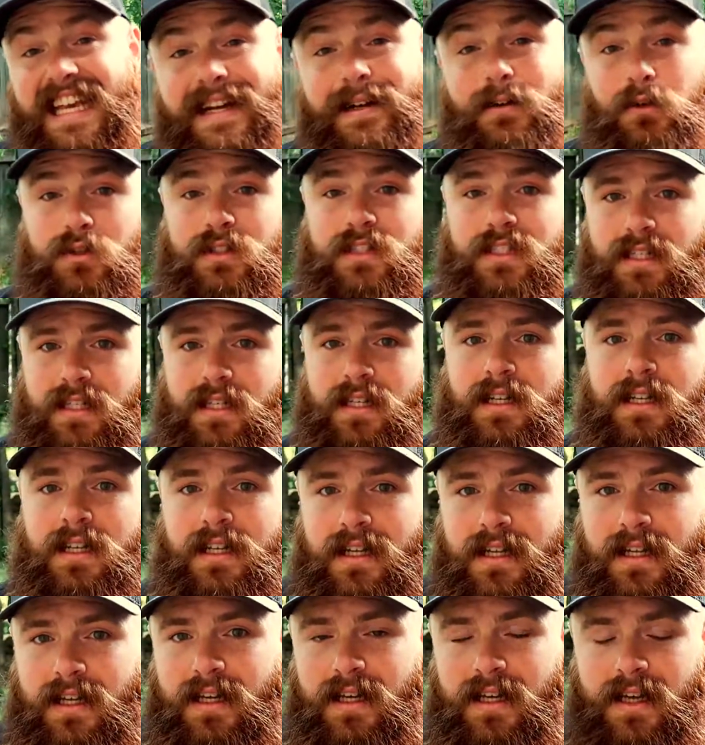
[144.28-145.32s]
years.
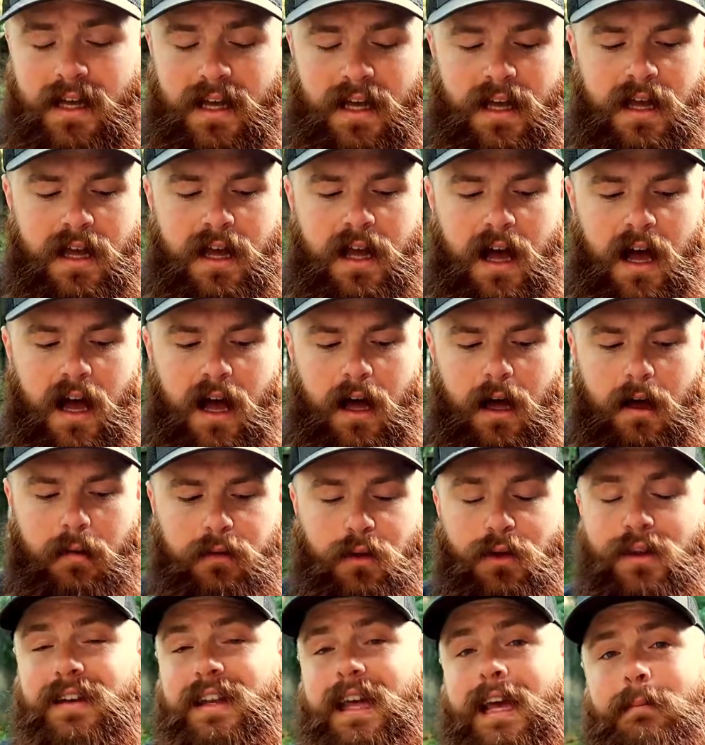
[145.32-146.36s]

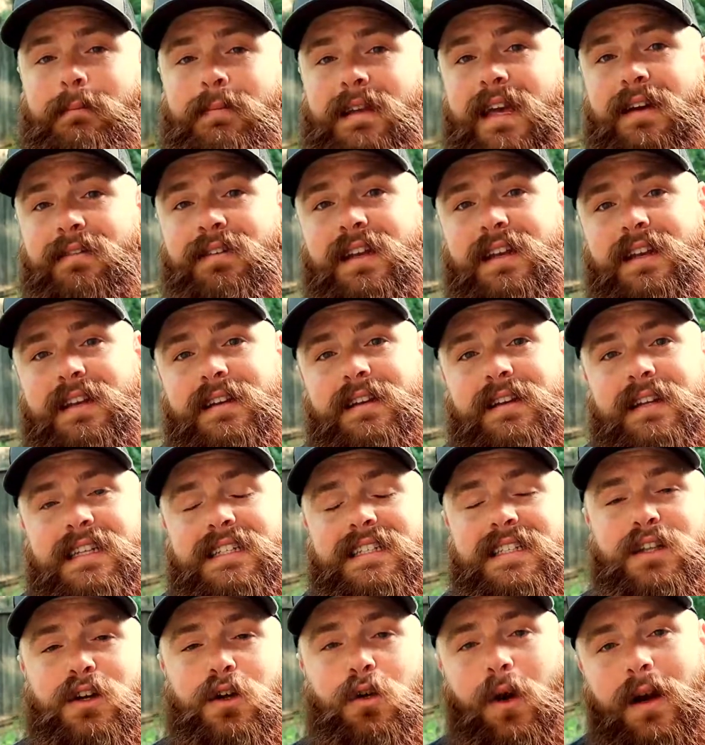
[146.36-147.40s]
The only name given
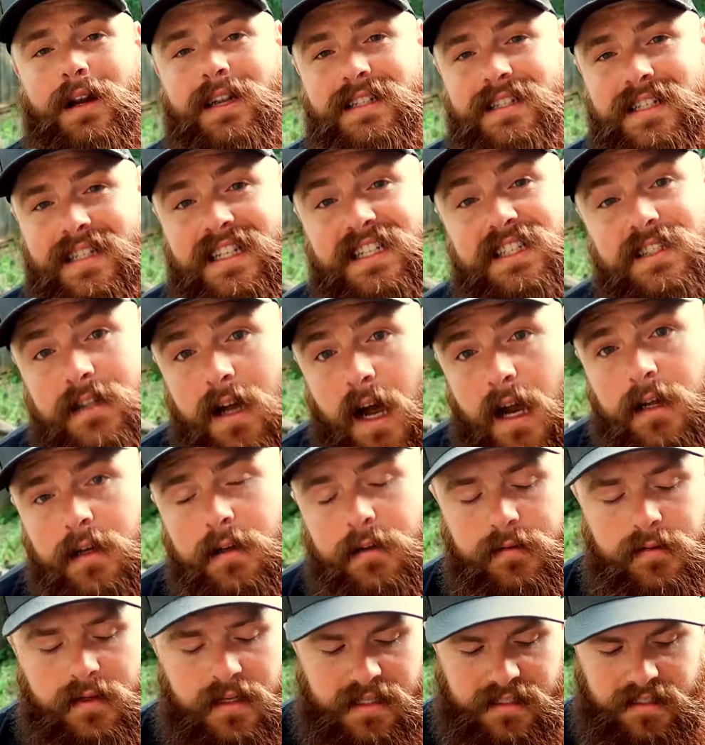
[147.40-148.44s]
is in the credits, and it's
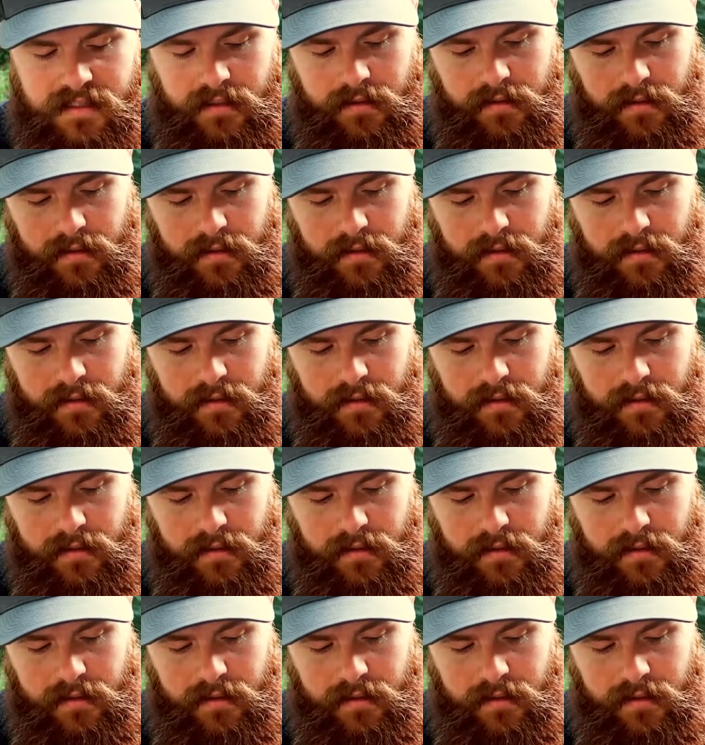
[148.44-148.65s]
Nada, as a